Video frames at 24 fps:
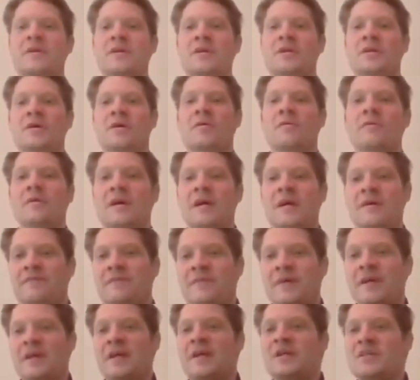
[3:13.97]

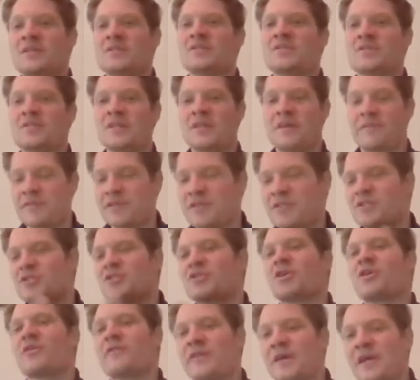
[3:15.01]
it's
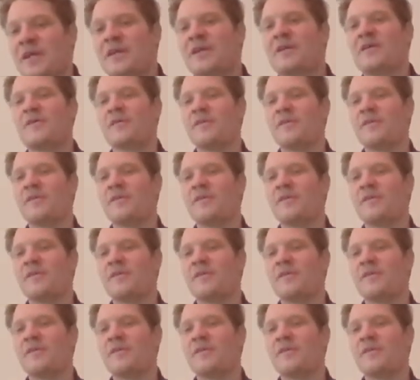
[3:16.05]
serving